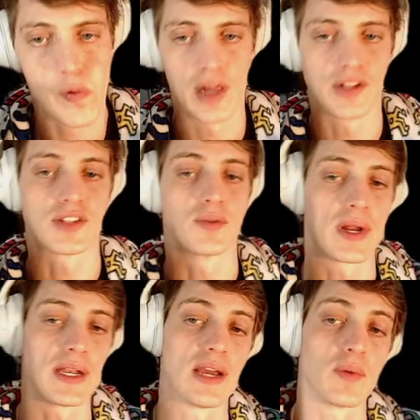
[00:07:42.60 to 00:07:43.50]
And so
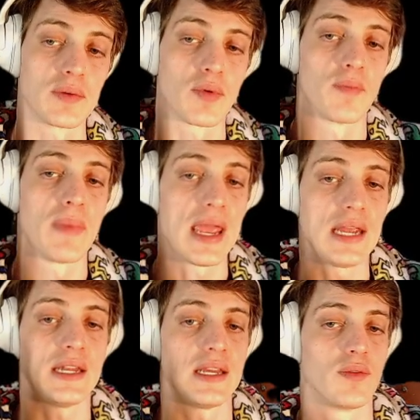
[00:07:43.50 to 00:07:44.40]
right now we
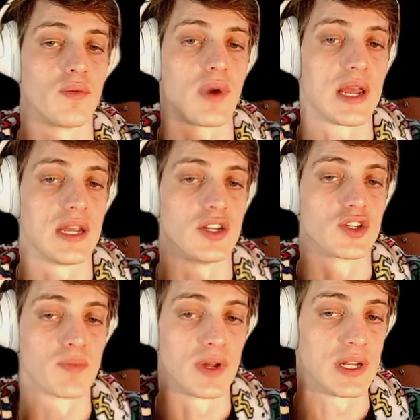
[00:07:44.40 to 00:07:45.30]
remain in
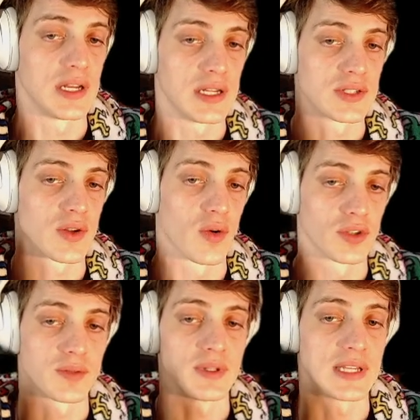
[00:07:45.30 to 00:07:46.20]
range, but it is
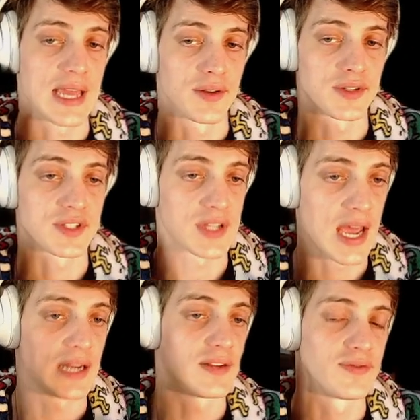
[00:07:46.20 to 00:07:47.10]
ultimately
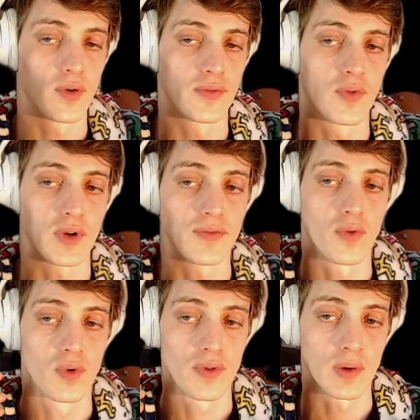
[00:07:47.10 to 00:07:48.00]
outside of
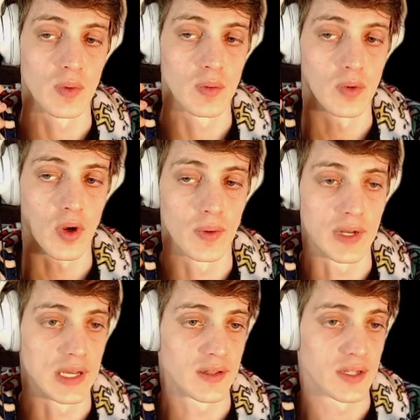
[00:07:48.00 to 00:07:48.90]
444 that we will go and
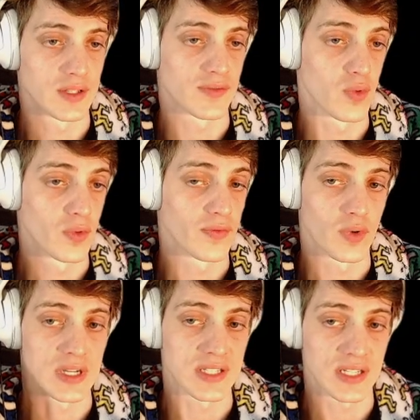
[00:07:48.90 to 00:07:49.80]
hit this
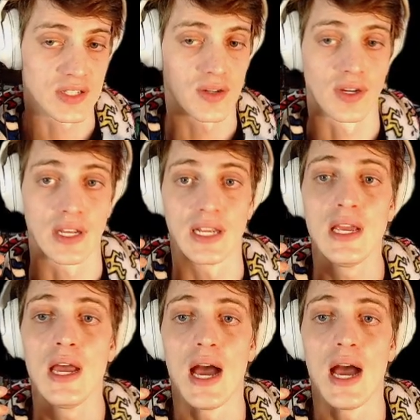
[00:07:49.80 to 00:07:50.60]
446 target.